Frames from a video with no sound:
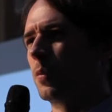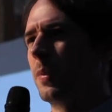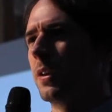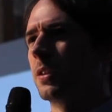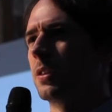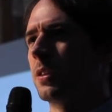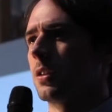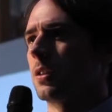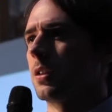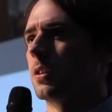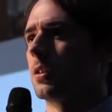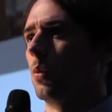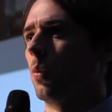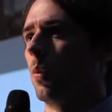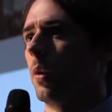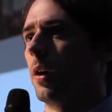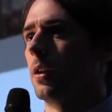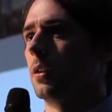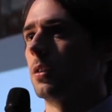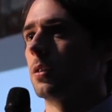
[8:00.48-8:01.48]
business as it
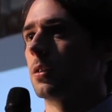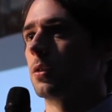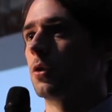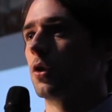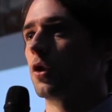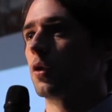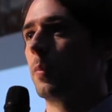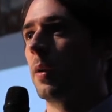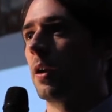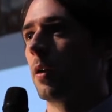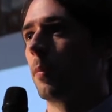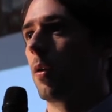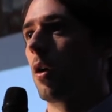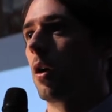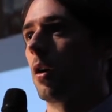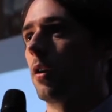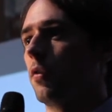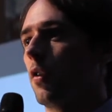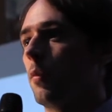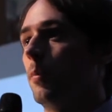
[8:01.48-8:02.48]
was just being a
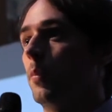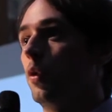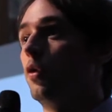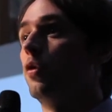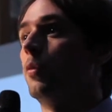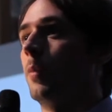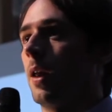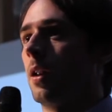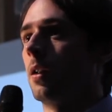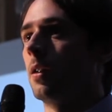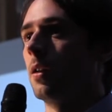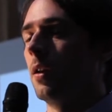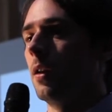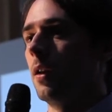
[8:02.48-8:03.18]
part of a movement.